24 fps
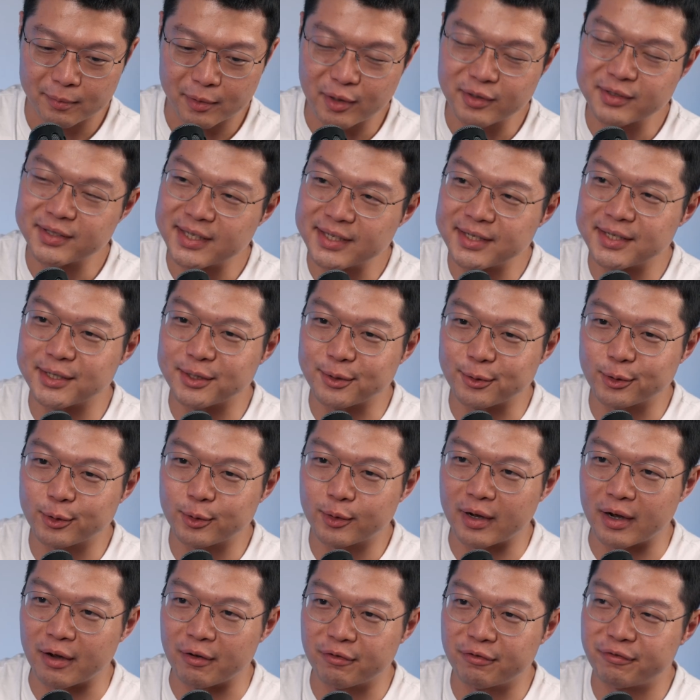Because this is
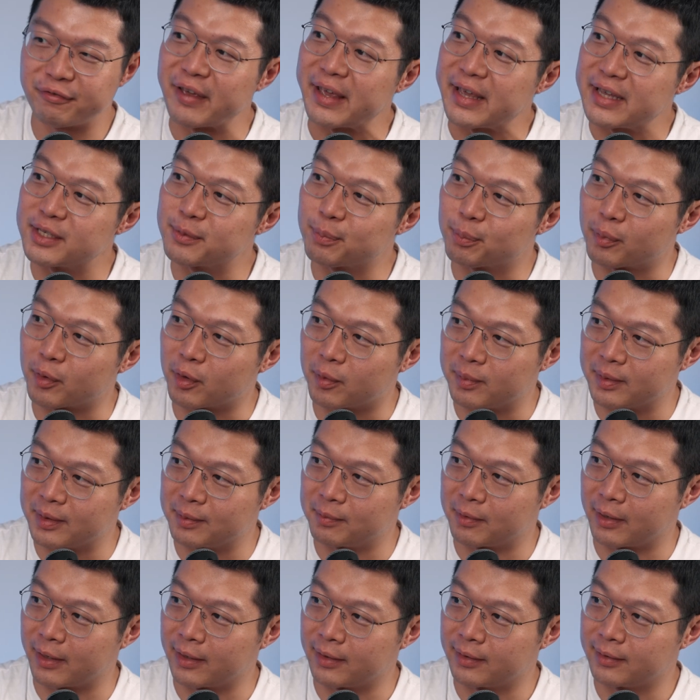also a phase
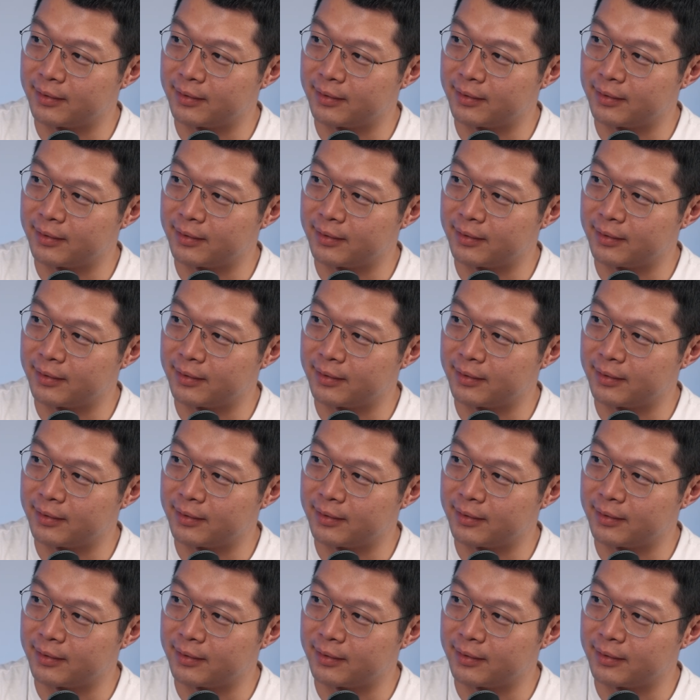problem, right?